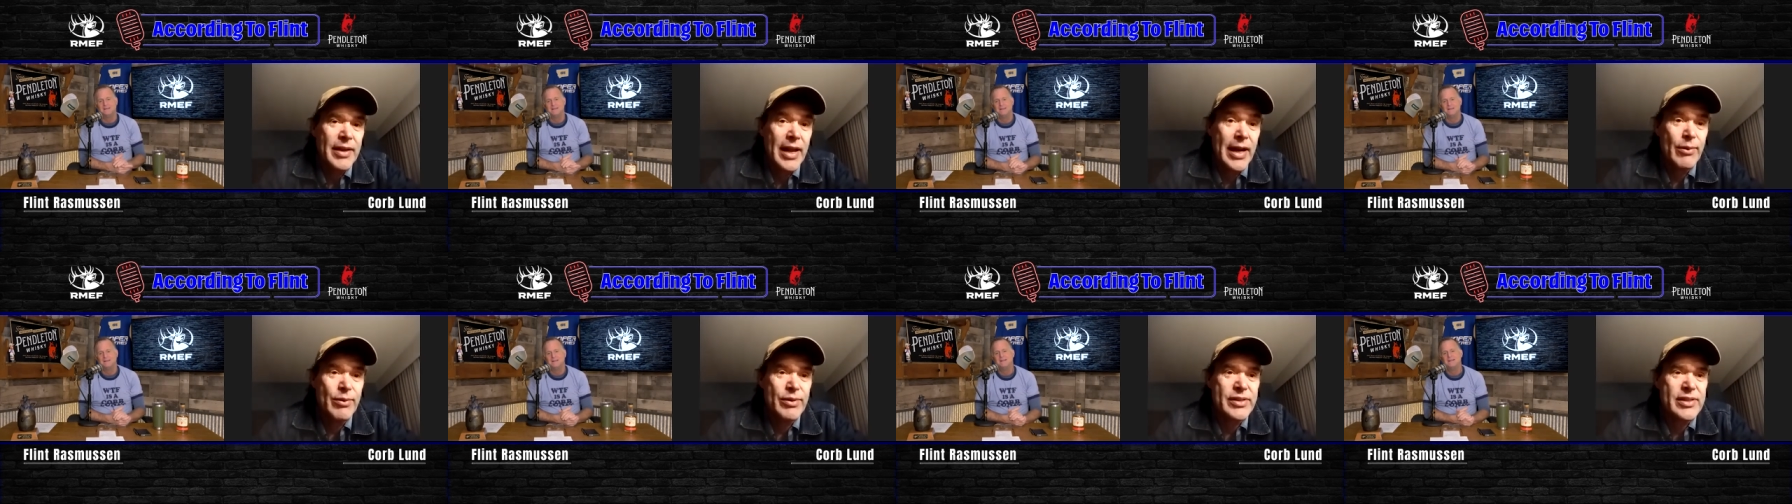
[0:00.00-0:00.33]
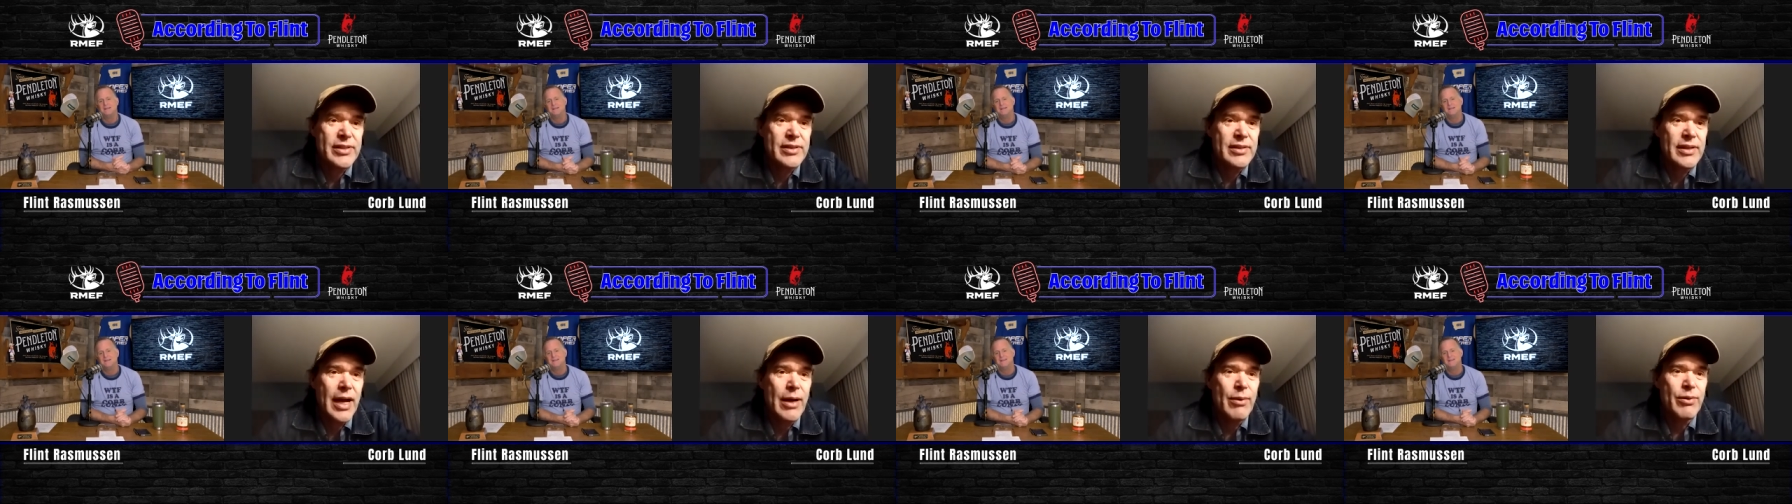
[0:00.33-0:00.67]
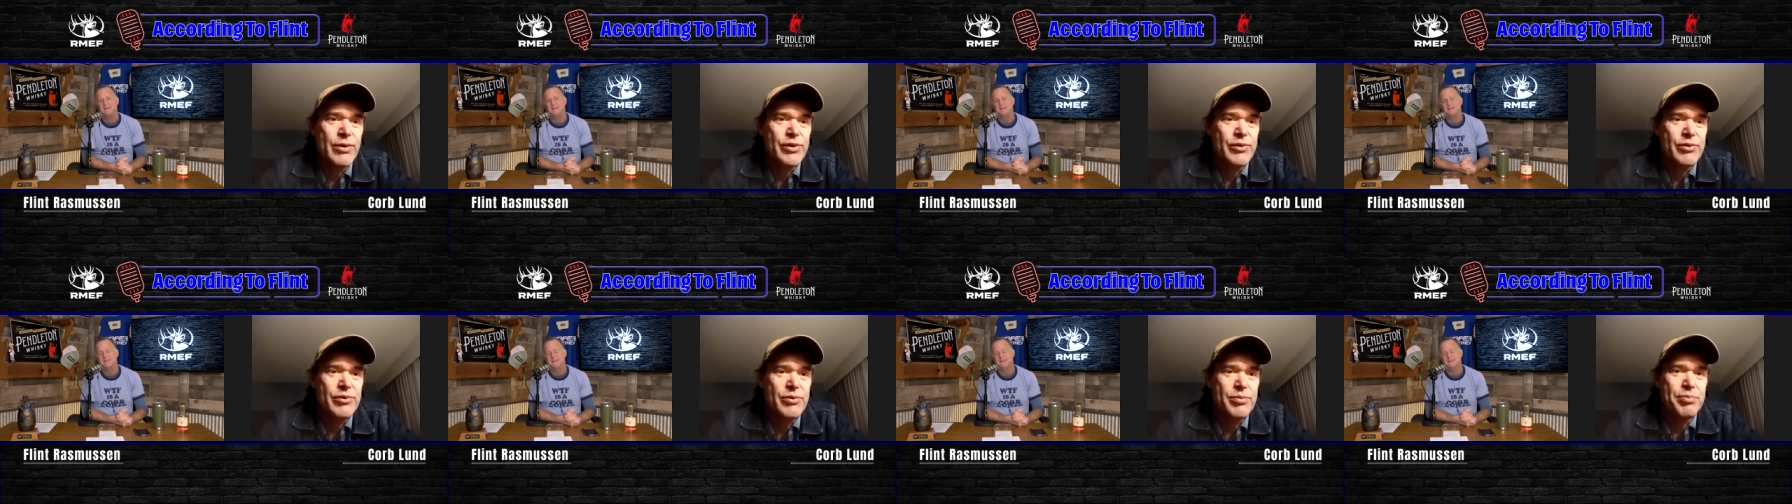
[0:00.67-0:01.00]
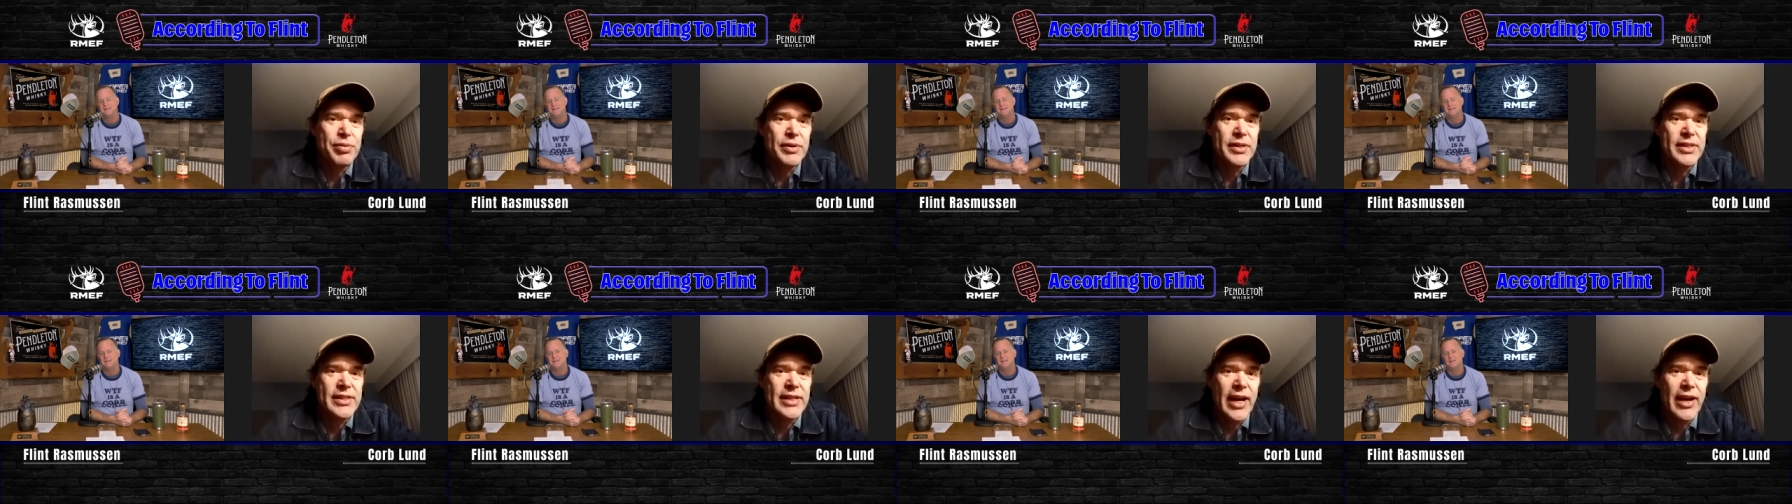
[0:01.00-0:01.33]
And I was I was
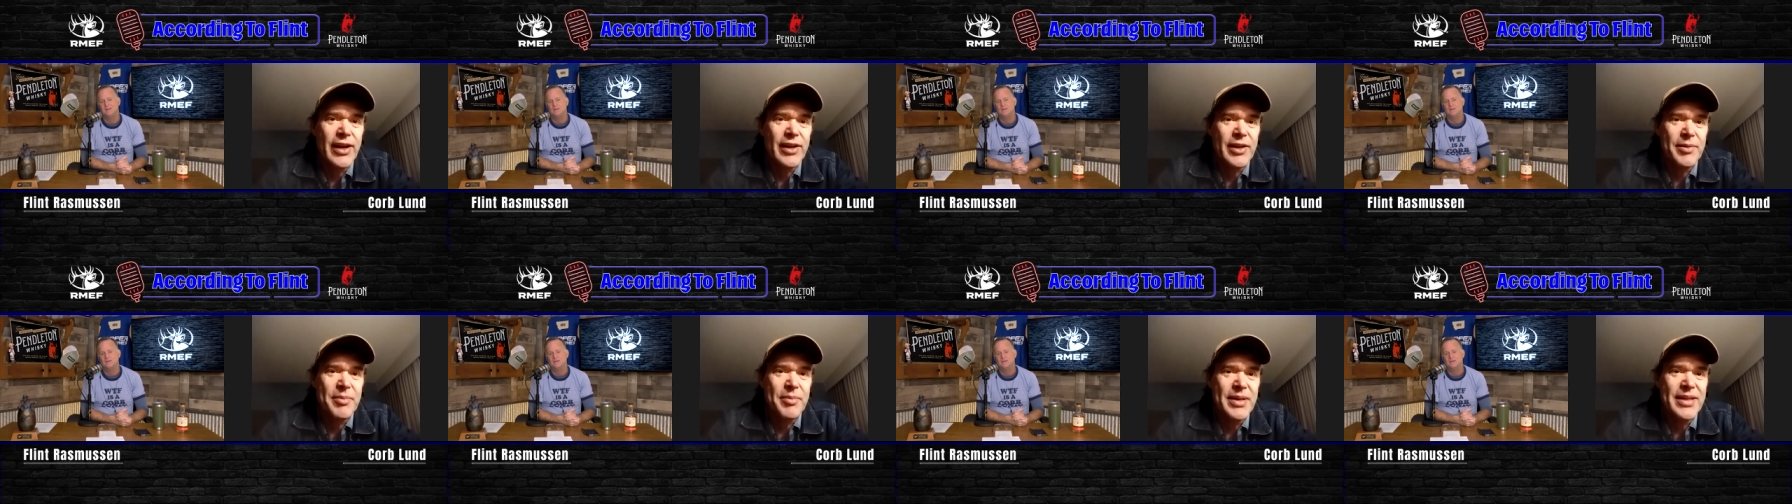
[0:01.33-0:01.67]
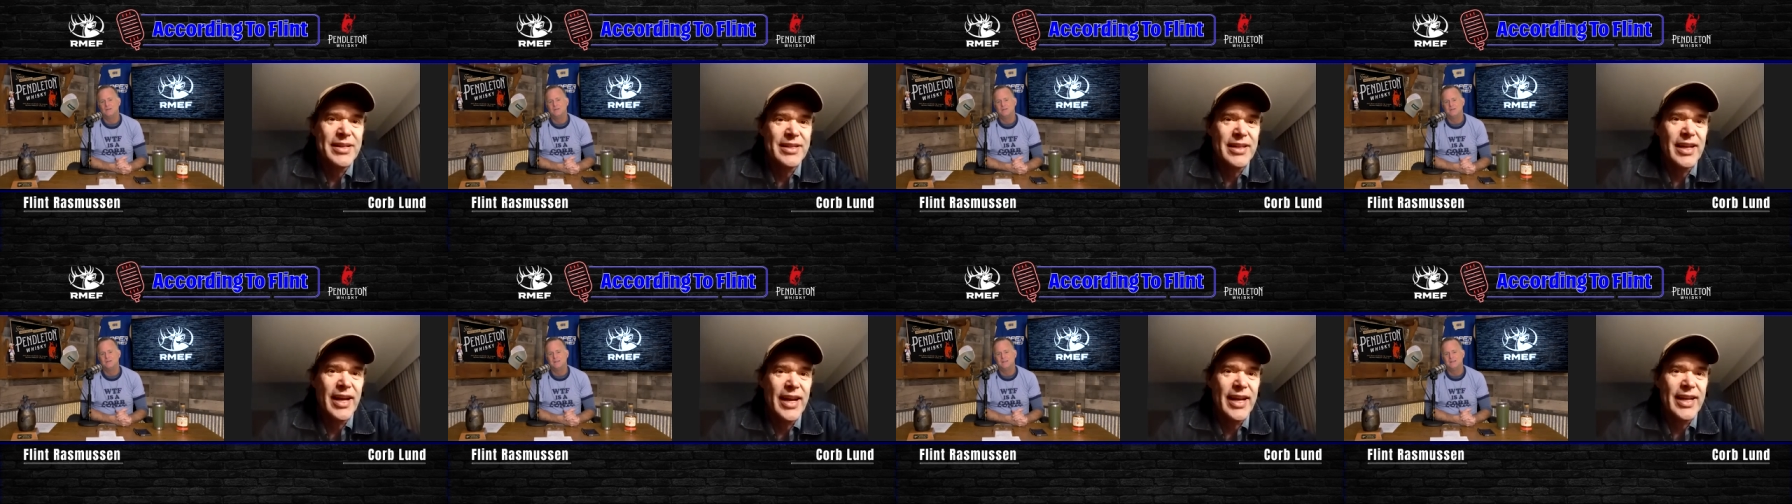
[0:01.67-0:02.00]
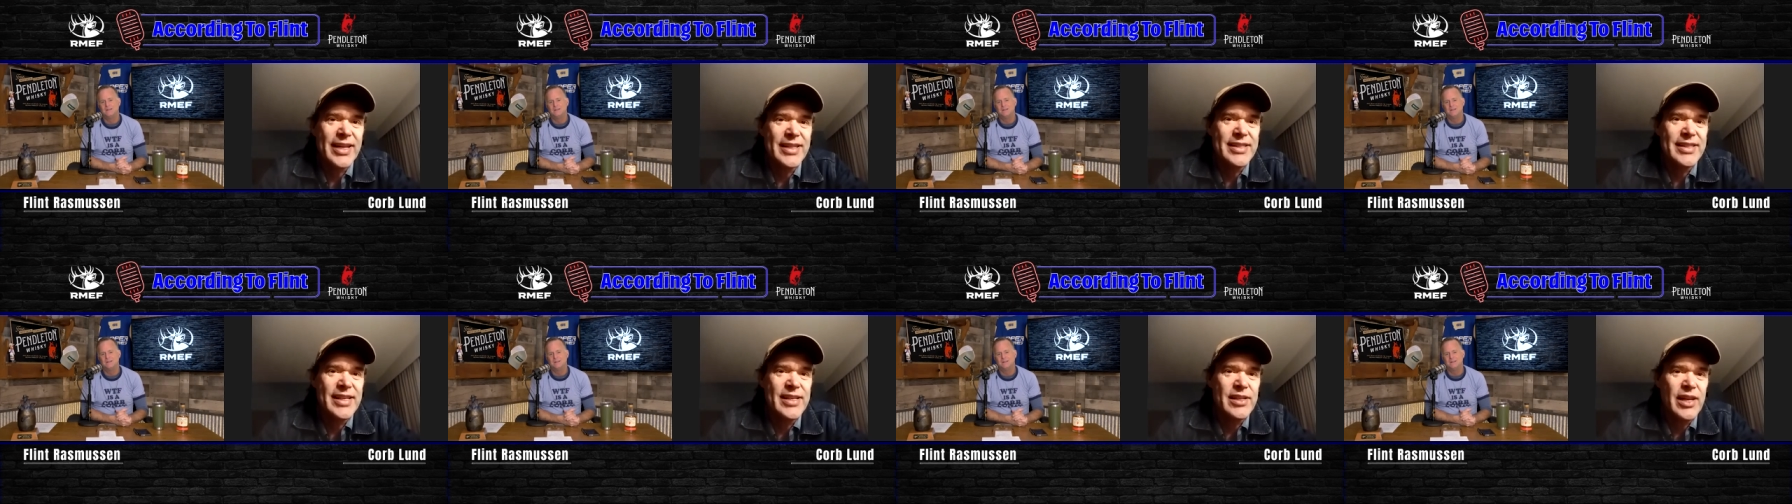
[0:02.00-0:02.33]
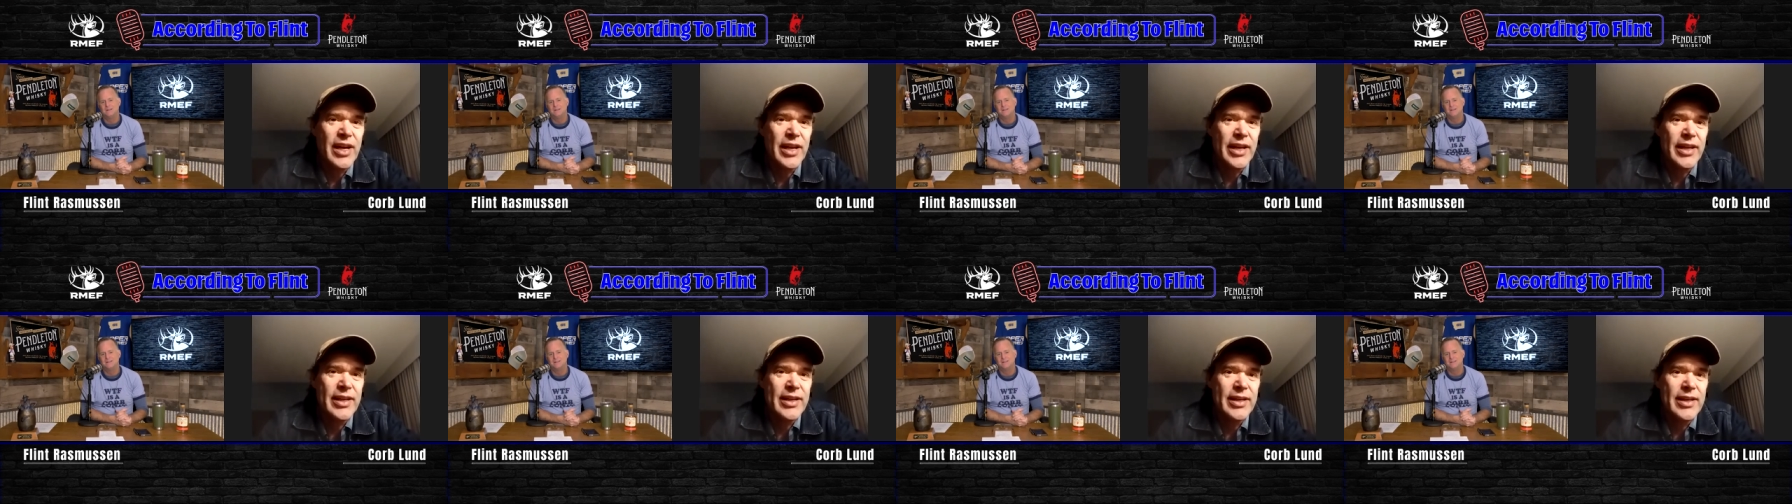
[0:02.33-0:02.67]
pretty scared to meet the guy because he's
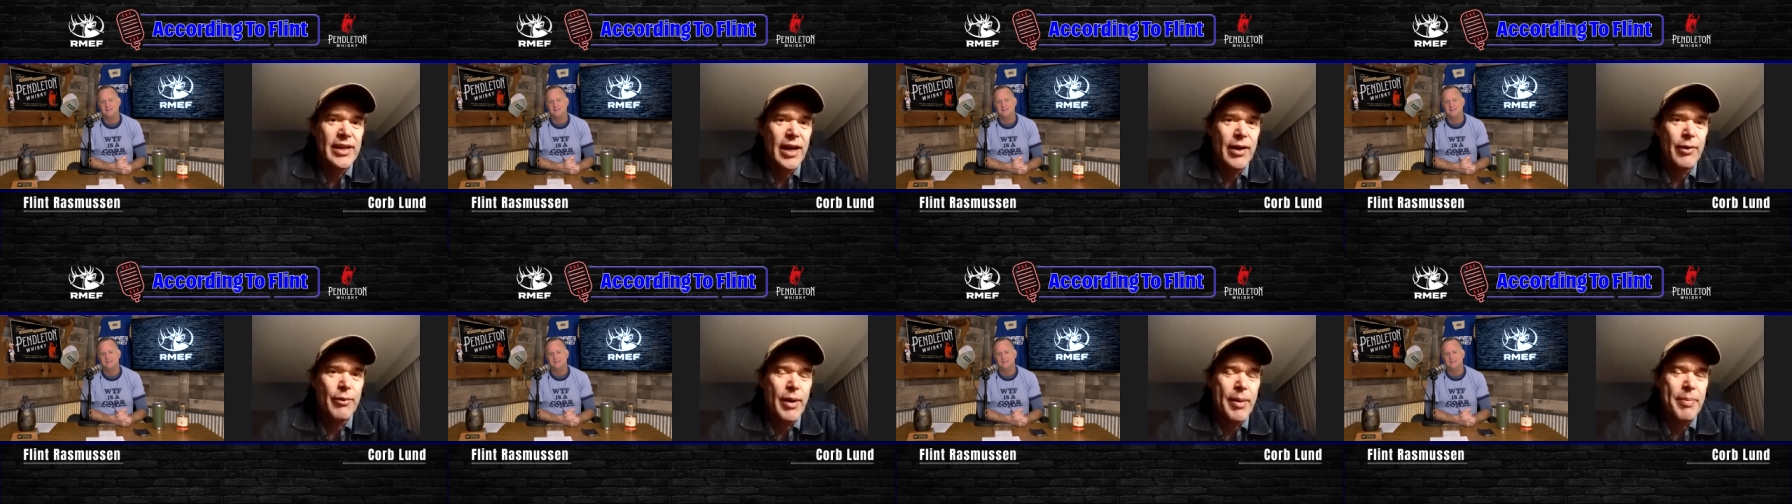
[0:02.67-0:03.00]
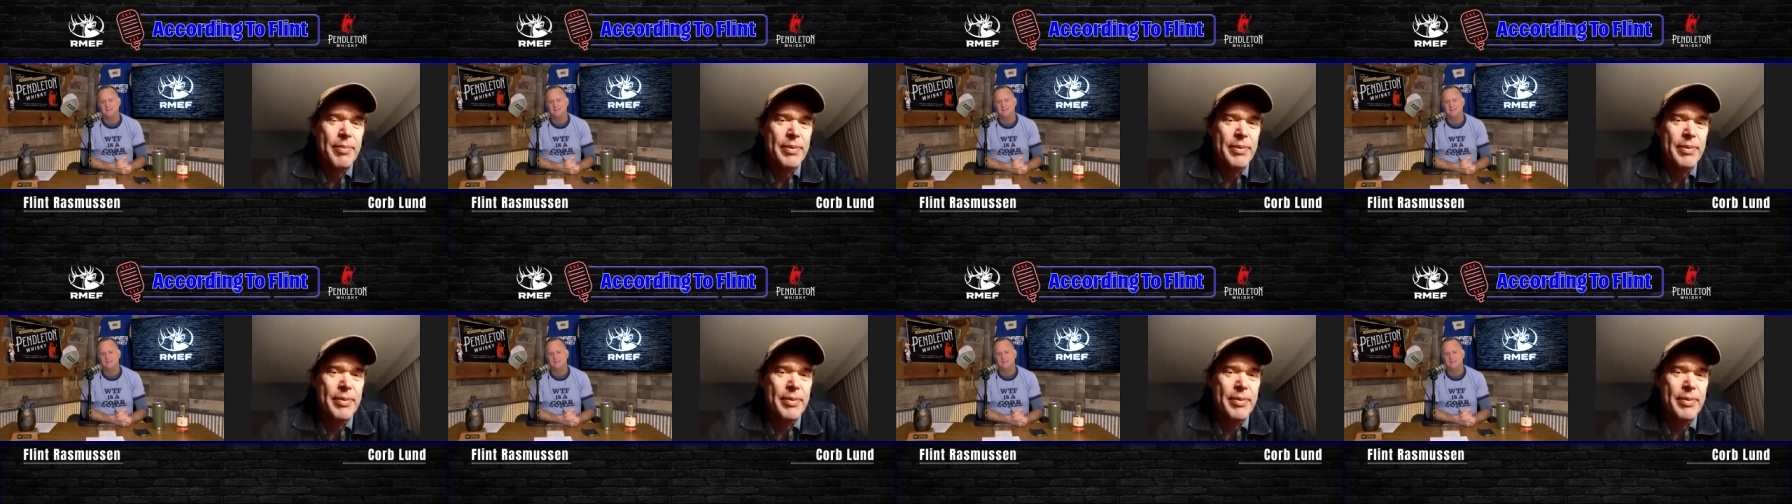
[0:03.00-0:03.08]
got a,